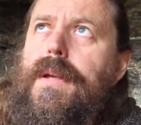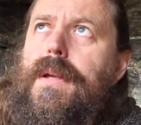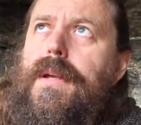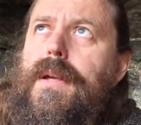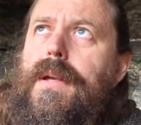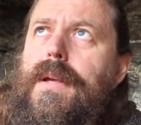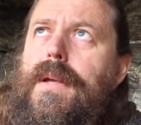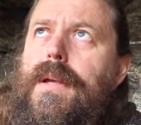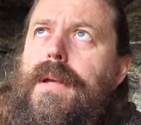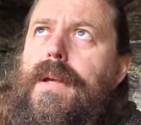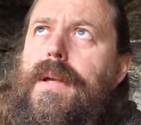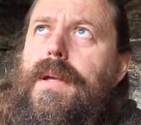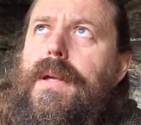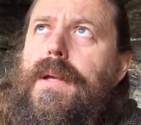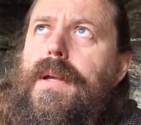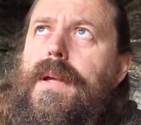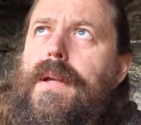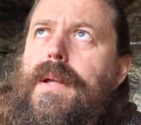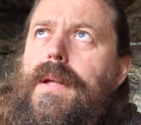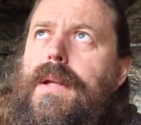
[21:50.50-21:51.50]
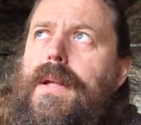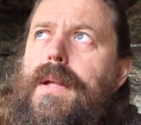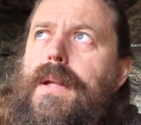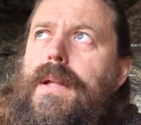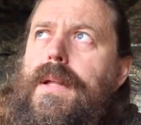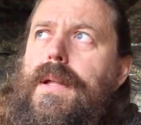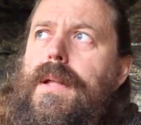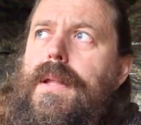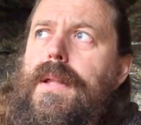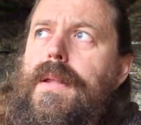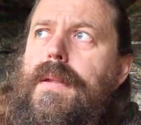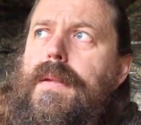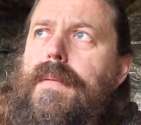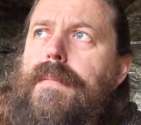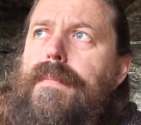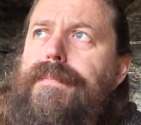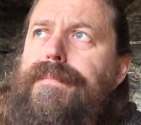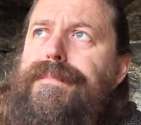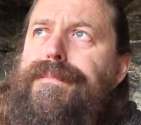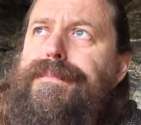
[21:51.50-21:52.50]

(silence)